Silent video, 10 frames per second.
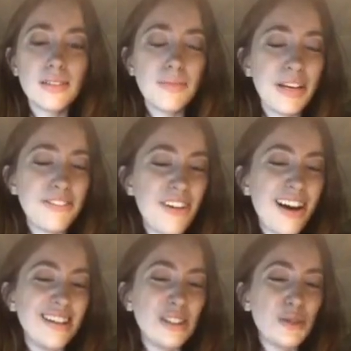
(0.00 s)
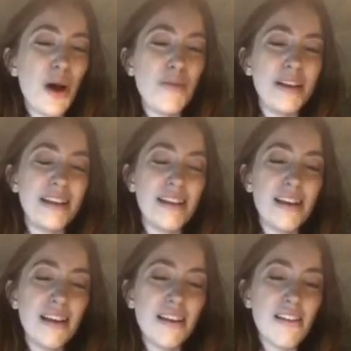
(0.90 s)
My files, Robin,
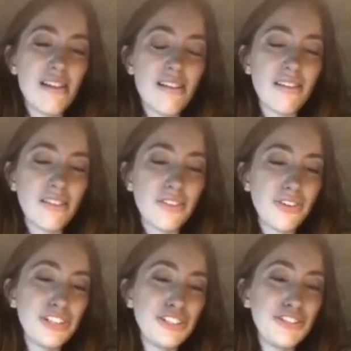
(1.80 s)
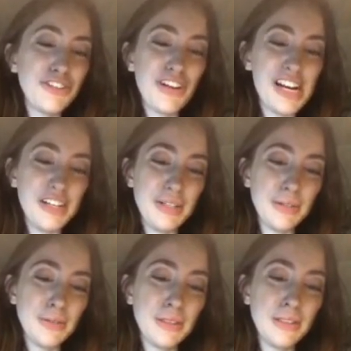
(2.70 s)
the version of her I knew.